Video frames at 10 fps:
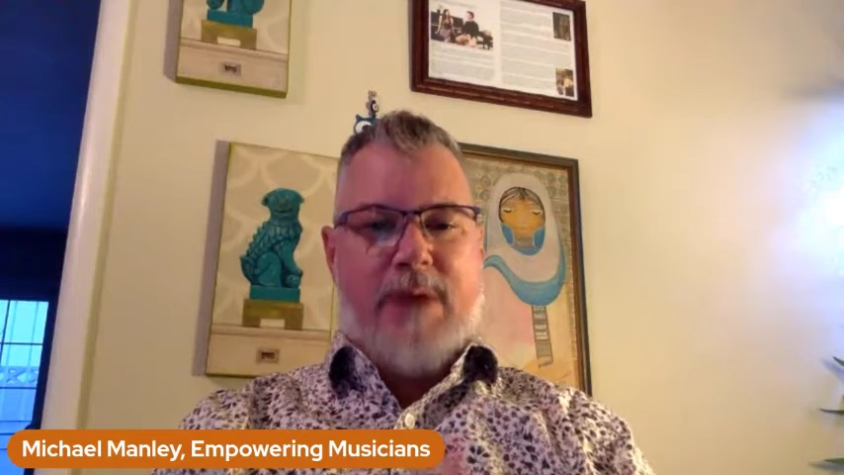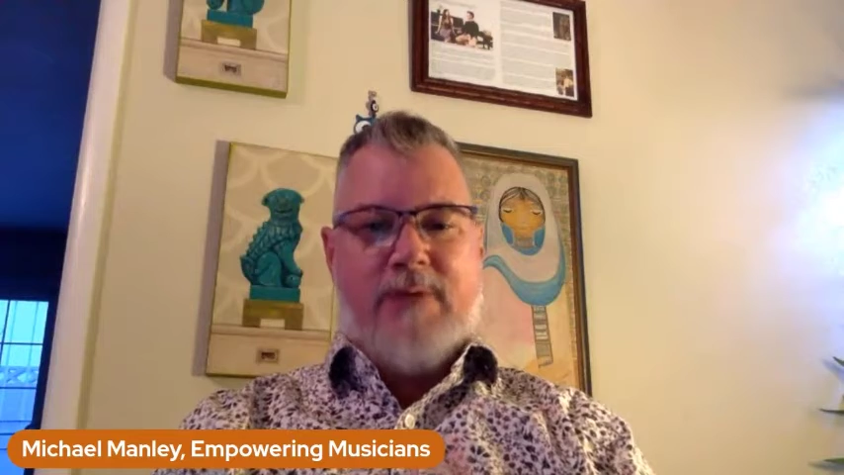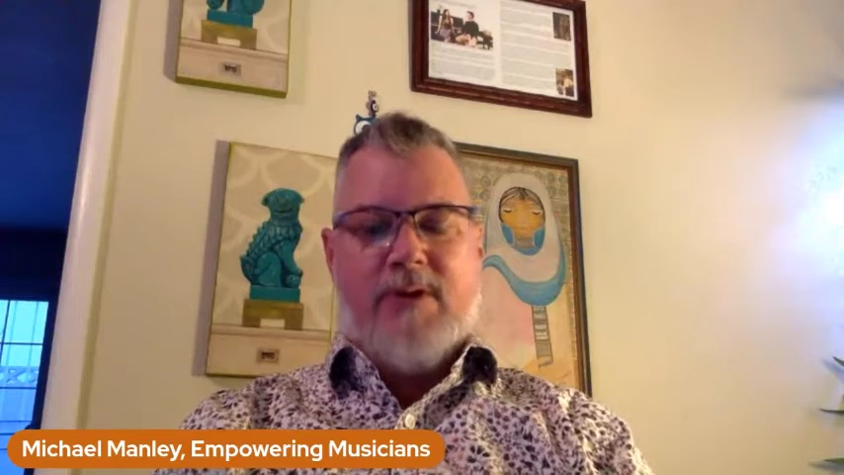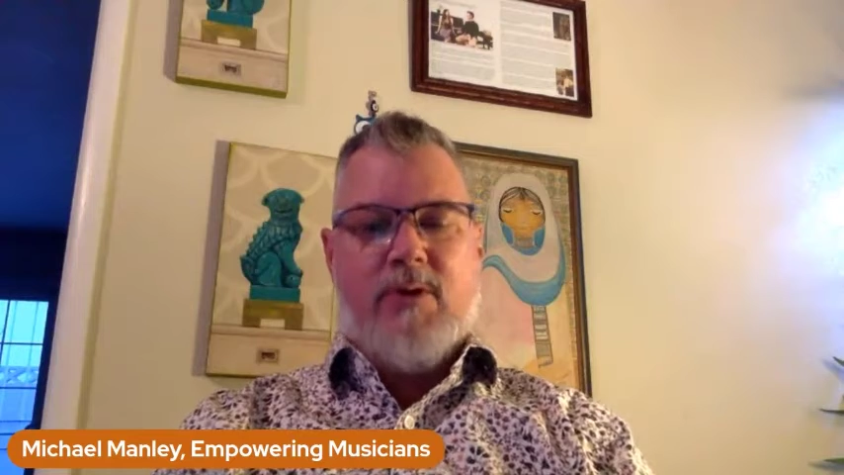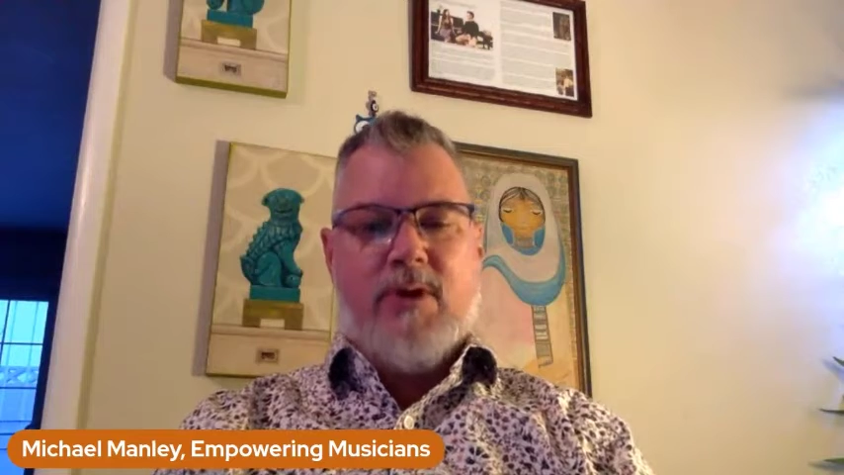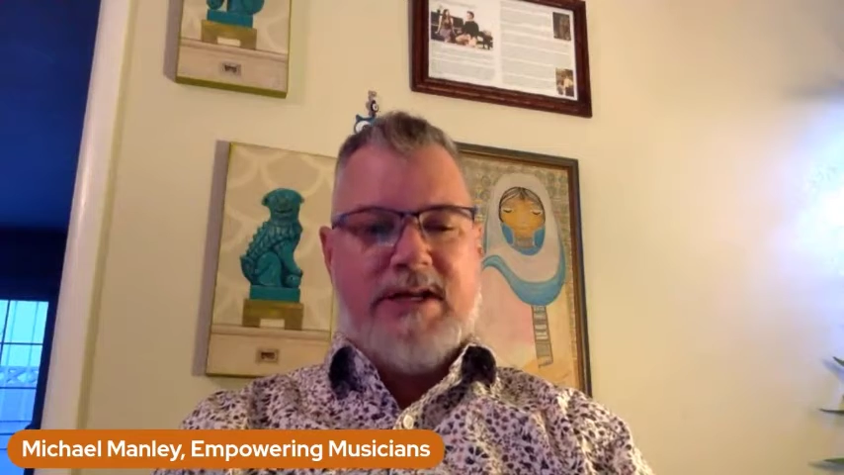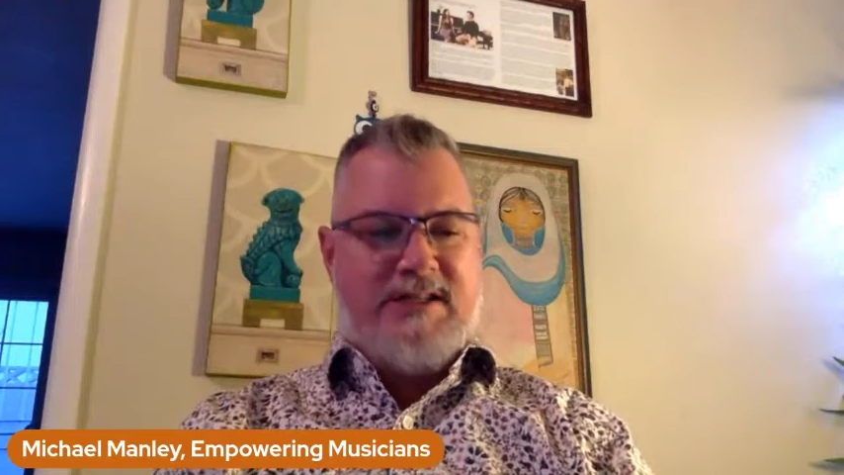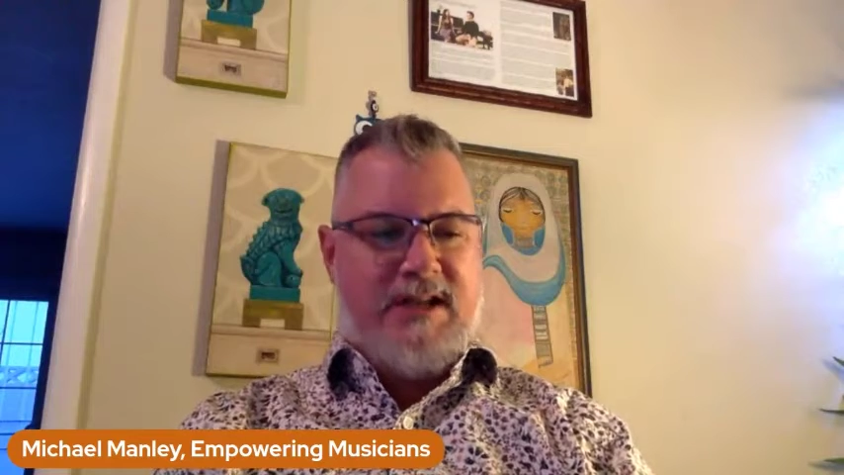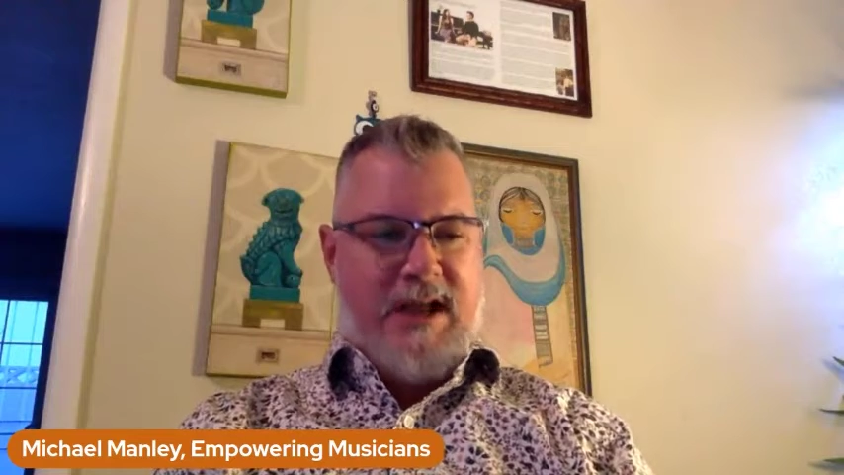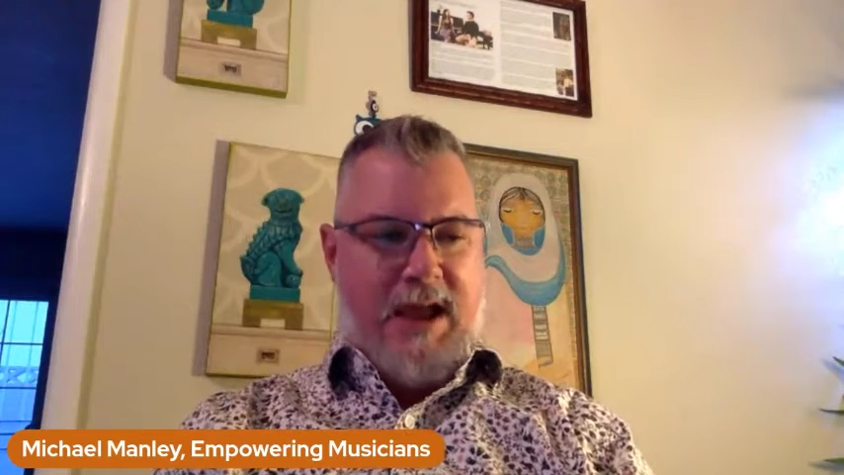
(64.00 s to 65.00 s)
by
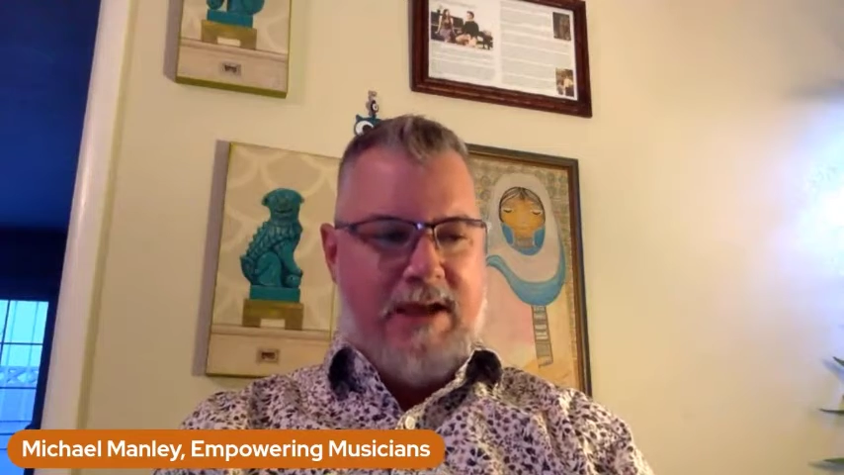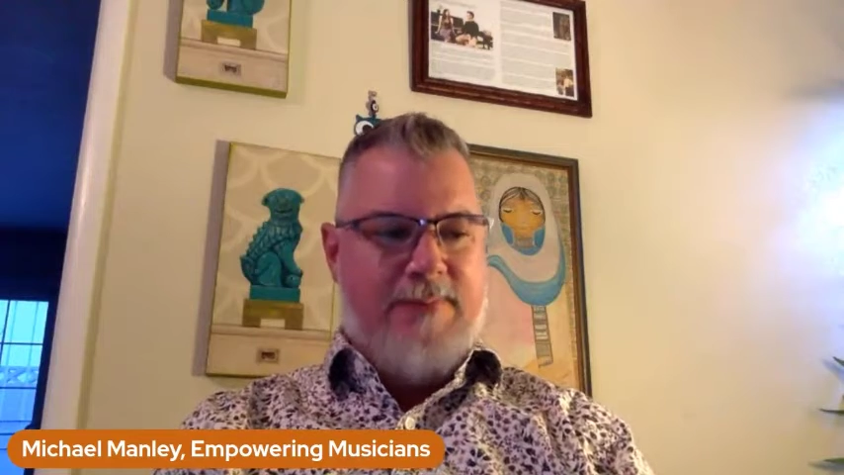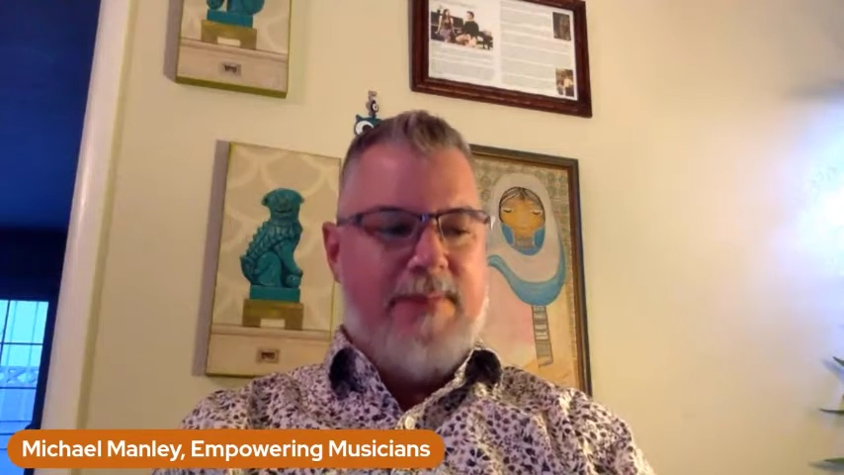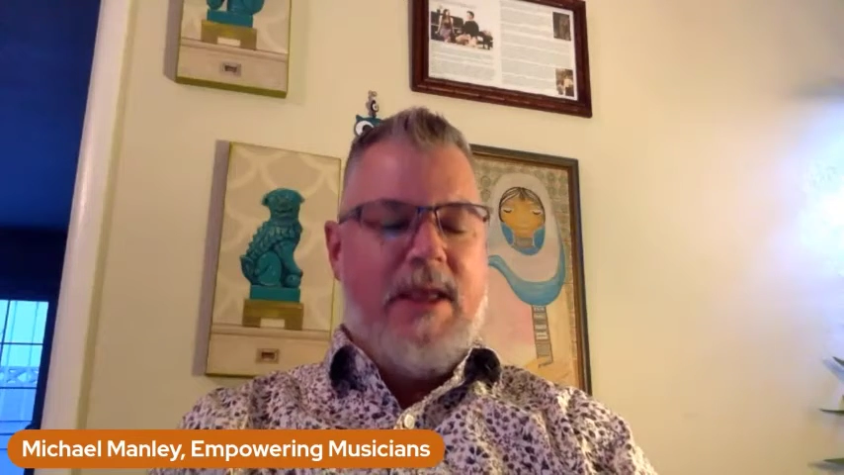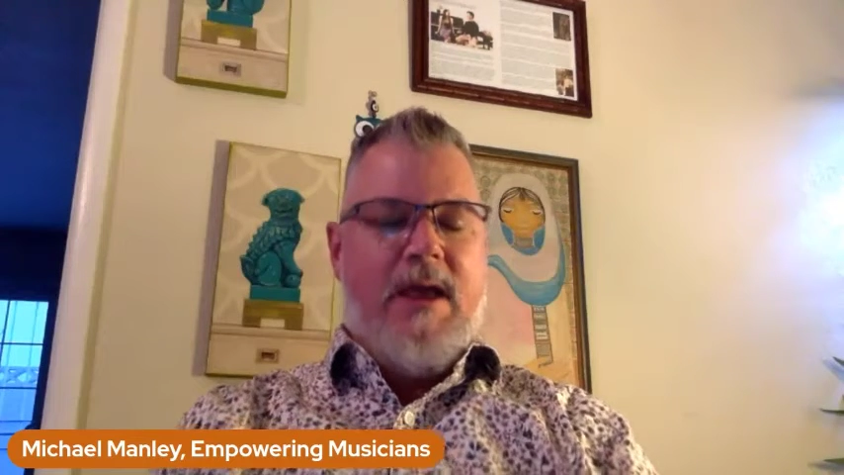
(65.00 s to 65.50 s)
recording today.